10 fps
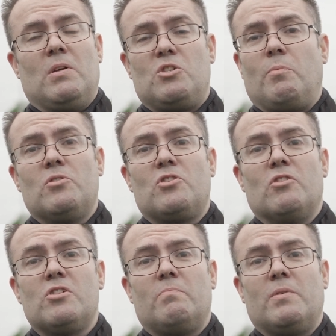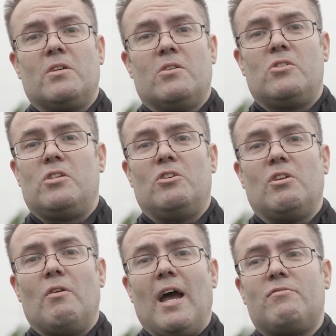sponsor us, because you
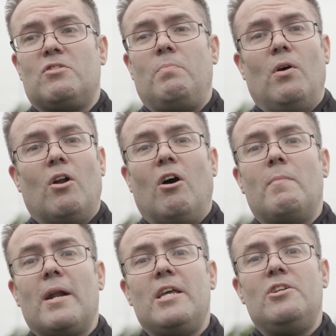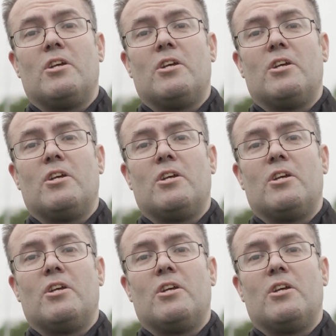don't have to put a lot of money in.